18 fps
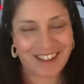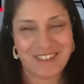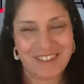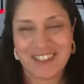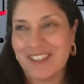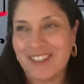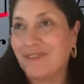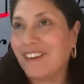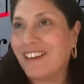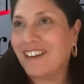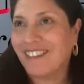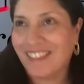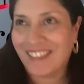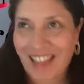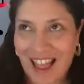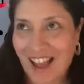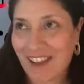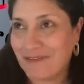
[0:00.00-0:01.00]
I just want to
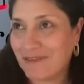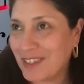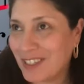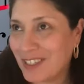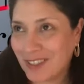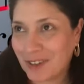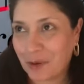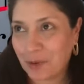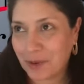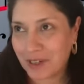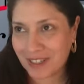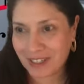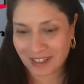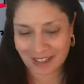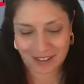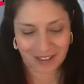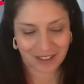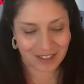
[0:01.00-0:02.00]
laugh. It's so
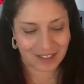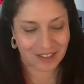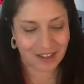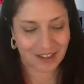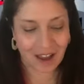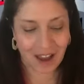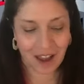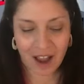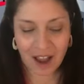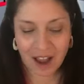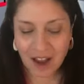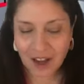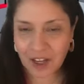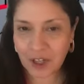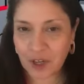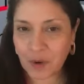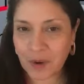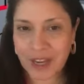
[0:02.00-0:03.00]
ridiculous.
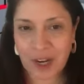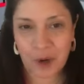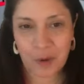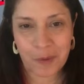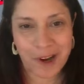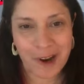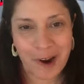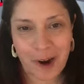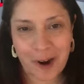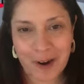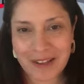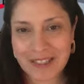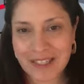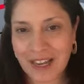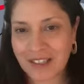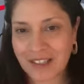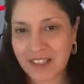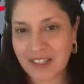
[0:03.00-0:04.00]
You know, here we are in
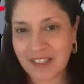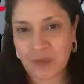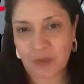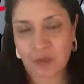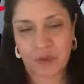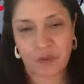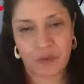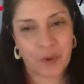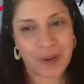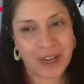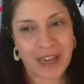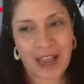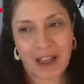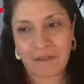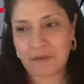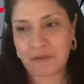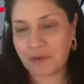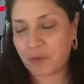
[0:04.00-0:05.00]
Texas. We
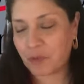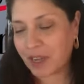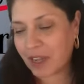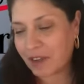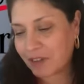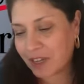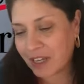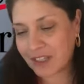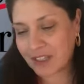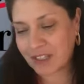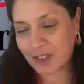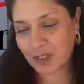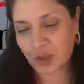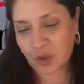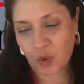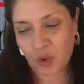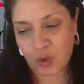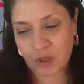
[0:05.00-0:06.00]
have we have kids in
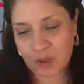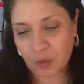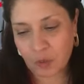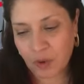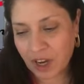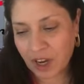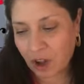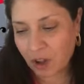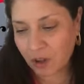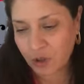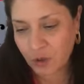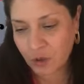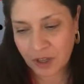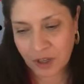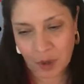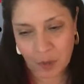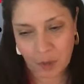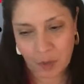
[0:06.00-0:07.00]
schools, and we all know
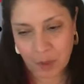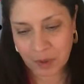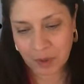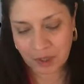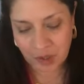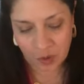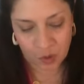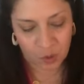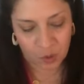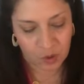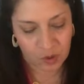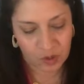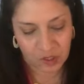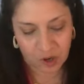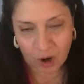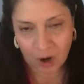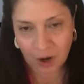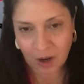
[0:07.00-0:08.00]
that our public schools
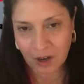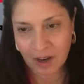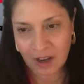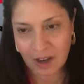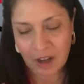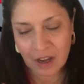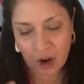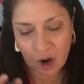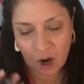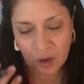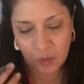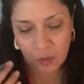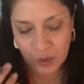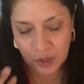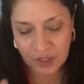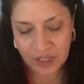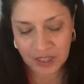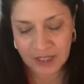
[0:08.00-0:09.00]
are are
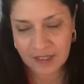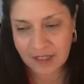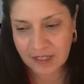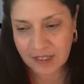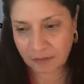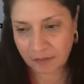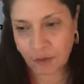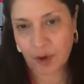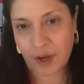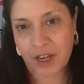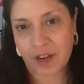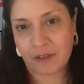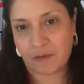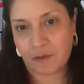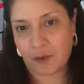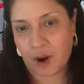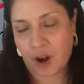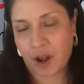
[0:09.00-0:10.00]
really suffering
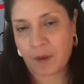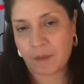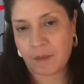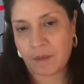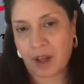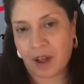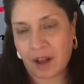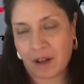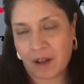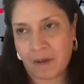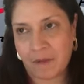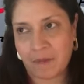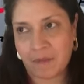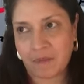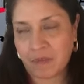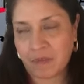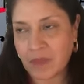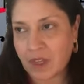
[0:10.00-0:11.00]
from um,
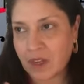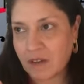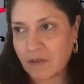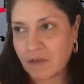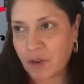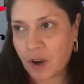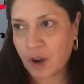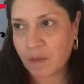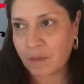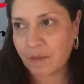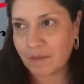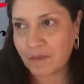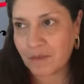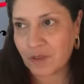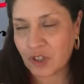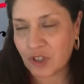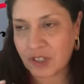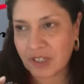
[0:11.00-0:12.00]
from
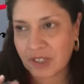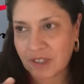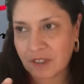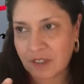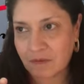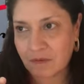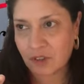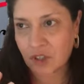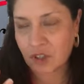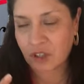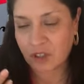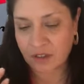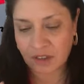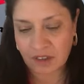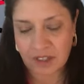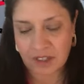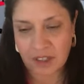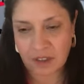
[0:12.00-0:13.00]
just
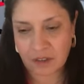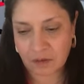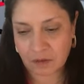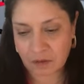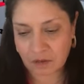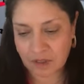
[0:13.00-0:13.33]
the the